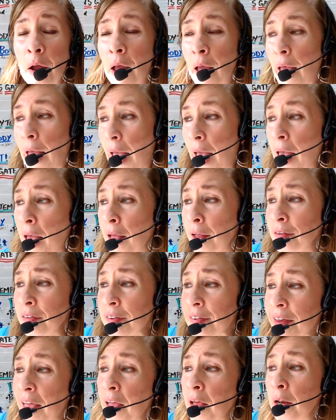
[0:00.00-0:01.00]
and
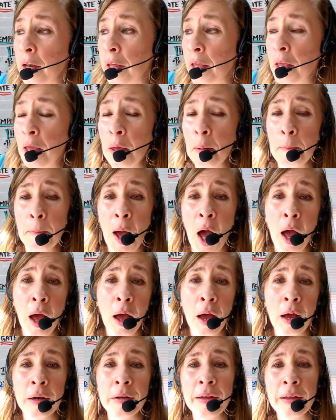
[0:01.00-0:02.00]
send him
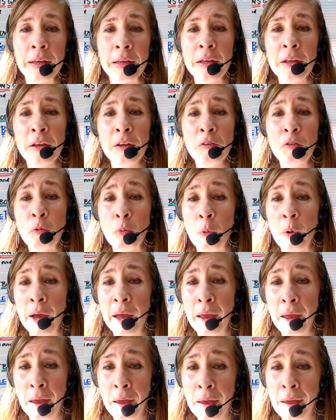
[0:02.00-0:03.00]
on his
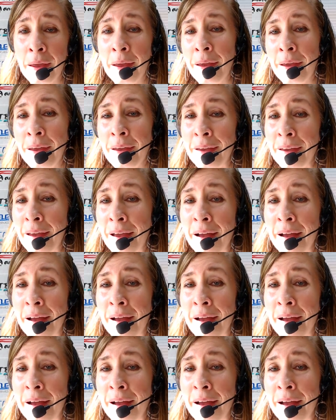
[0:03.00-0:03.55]
way.